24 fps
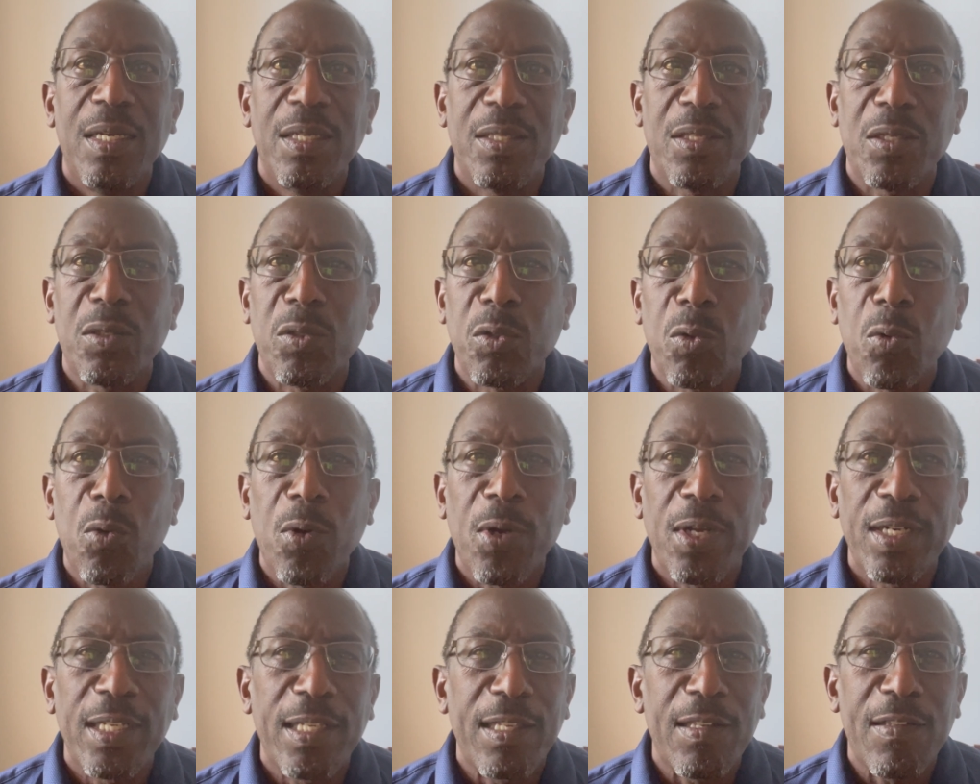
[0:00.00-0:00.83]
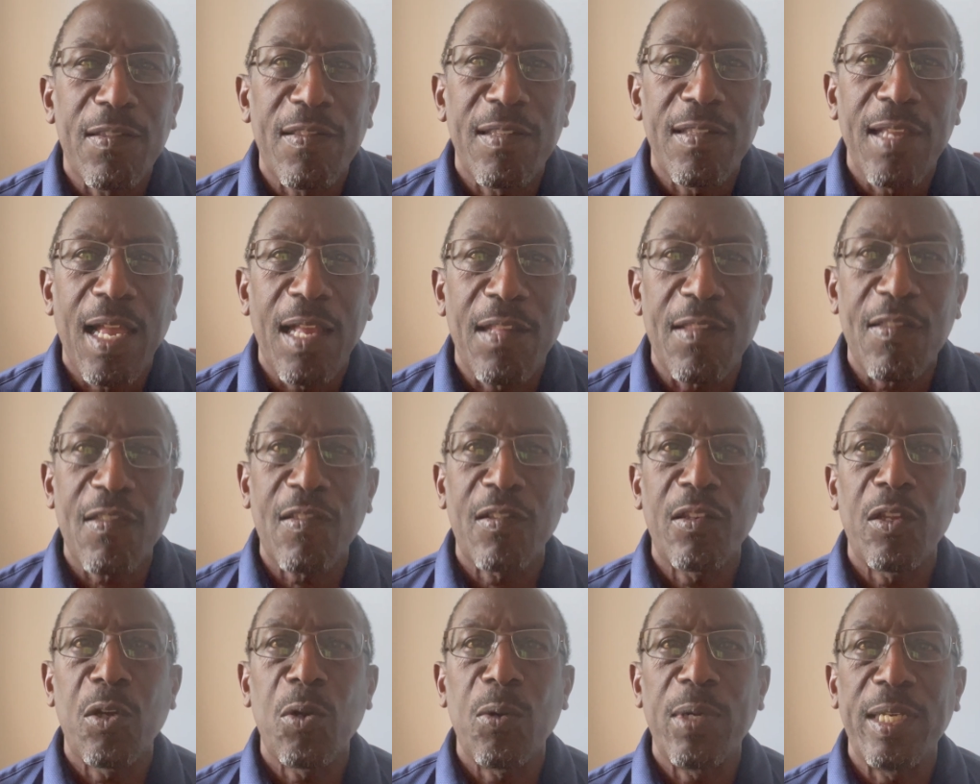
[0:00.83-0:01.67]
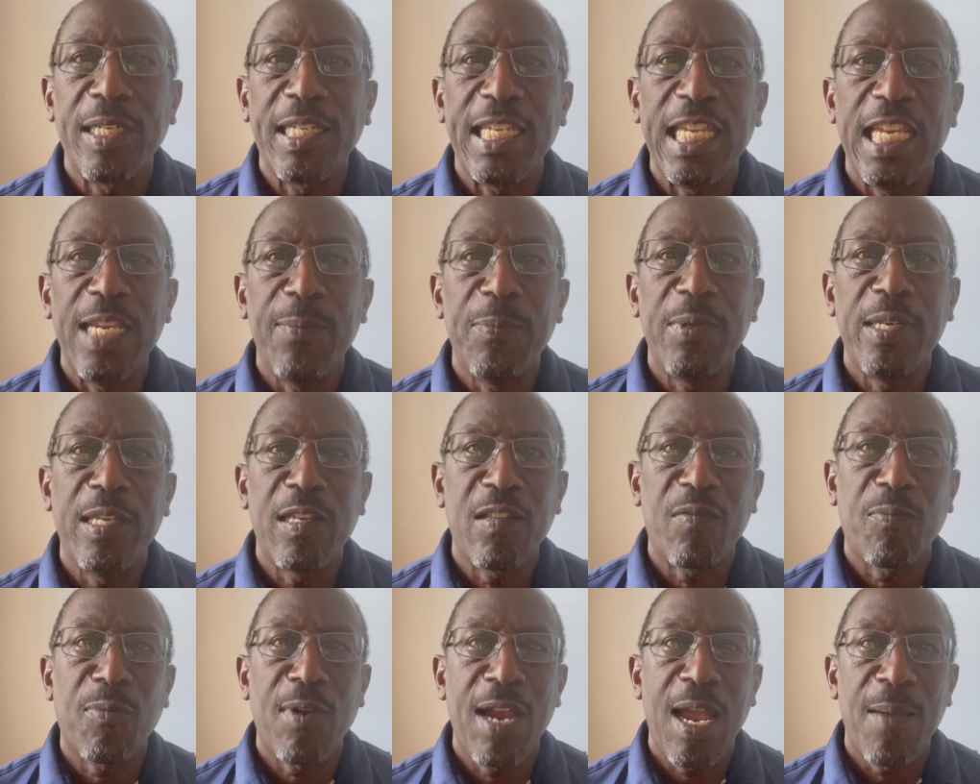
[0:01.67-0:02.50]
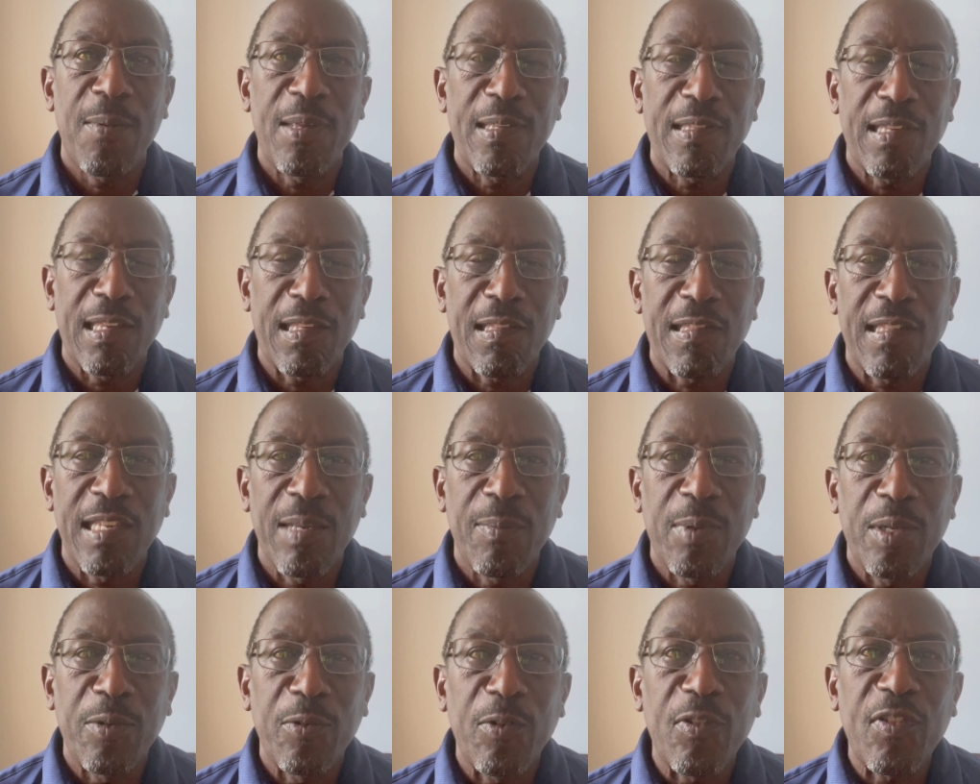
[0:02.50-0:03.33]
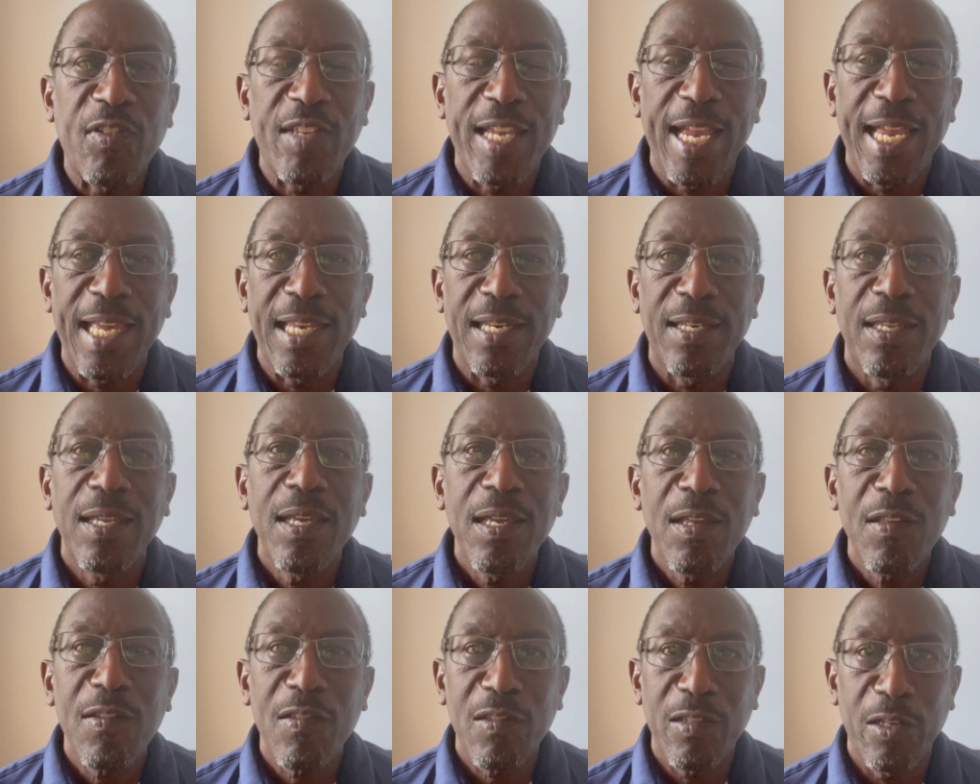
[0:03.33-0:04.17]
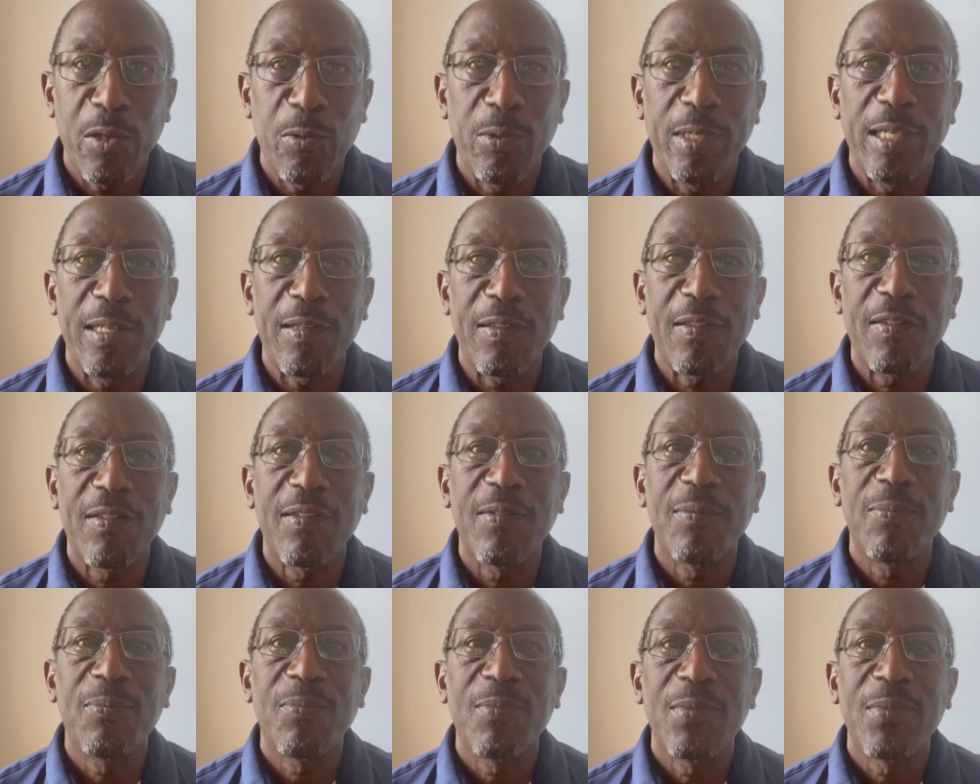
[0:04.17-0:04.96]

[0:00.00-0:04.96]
The Lord is not slow in keeping his promise, as some understand slowness.